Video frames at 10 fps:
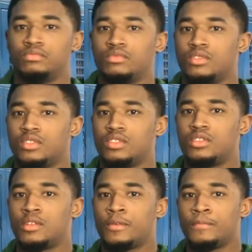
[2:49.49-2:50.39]
And it seemed
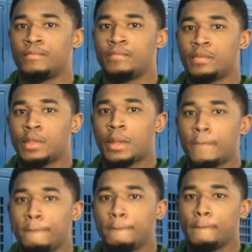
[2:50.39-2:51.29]
like you were like a
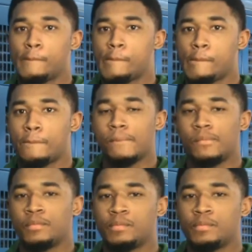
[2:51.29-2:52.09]
bully on the court, man.